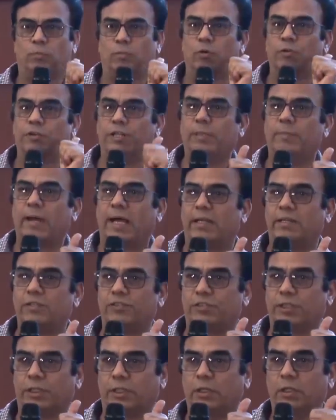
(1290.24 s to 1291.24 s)
about
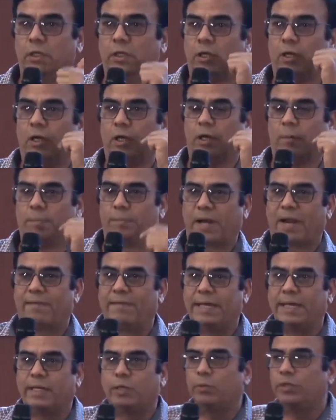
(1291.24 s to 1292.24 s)
rebalancing. A
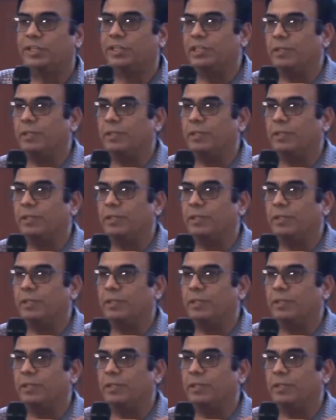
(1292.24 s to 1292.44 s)
private equity